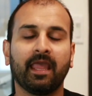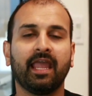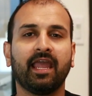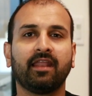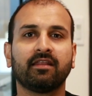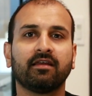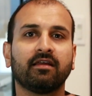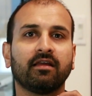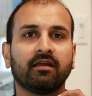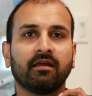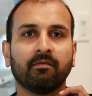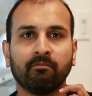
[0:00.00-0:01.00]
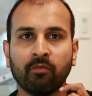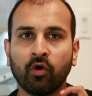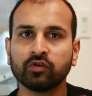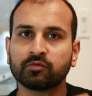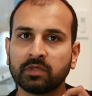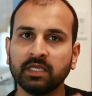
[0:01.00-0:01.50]
and
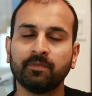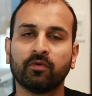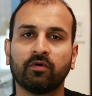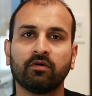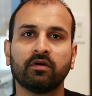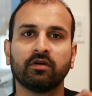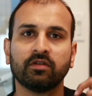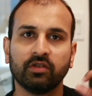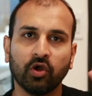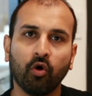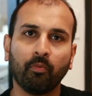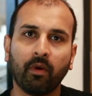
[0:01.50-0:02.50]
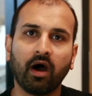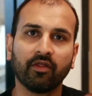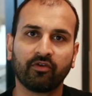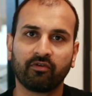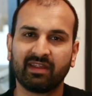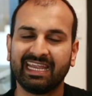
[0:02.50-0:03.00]
most people don't
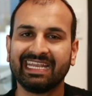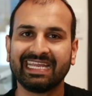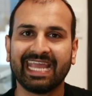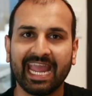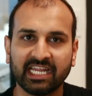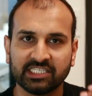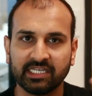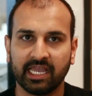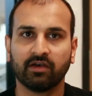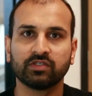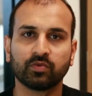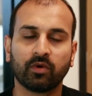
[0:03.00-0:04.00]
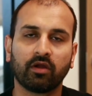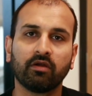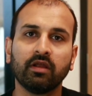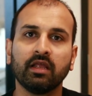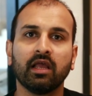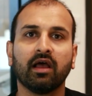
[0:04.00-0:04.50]
bother engaging elsewhere.